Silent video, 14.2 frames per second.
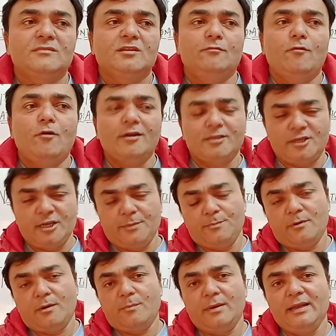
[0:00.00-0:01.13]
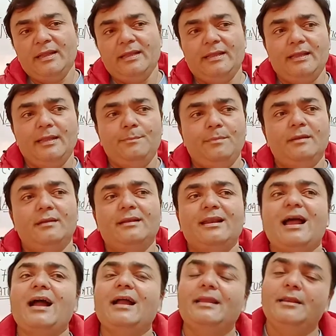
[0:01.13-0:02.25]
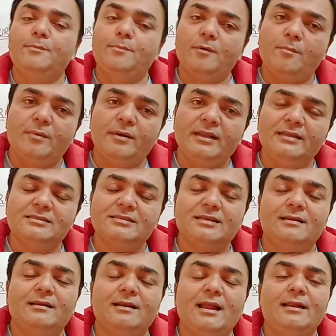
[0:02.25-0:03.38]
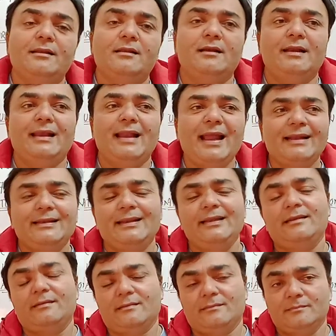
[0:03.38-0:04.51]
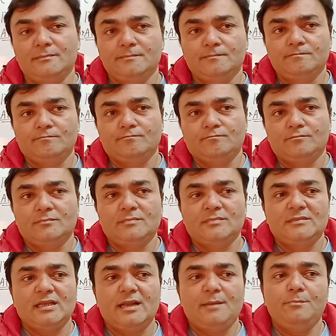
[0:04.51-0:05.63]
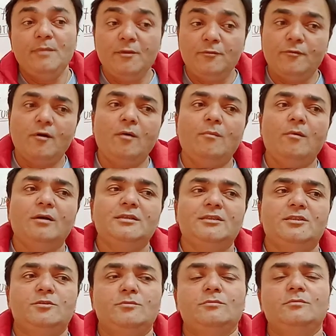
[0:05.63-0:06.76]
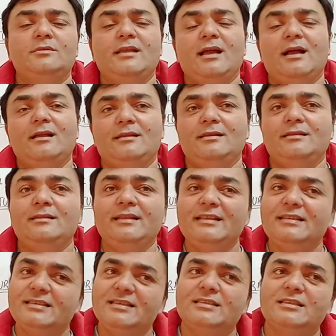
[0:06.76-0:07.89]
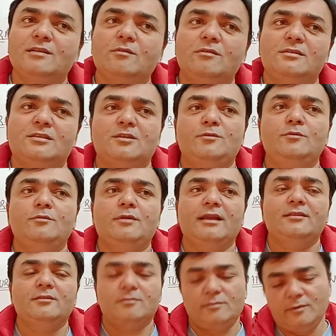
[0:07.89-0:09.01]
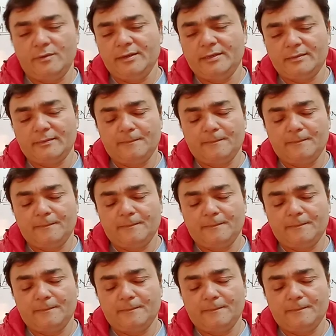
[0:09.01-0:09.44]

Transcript: wash it properly, dry it properly in sunlight, collect it, and before monsoon, in this season also you can sow it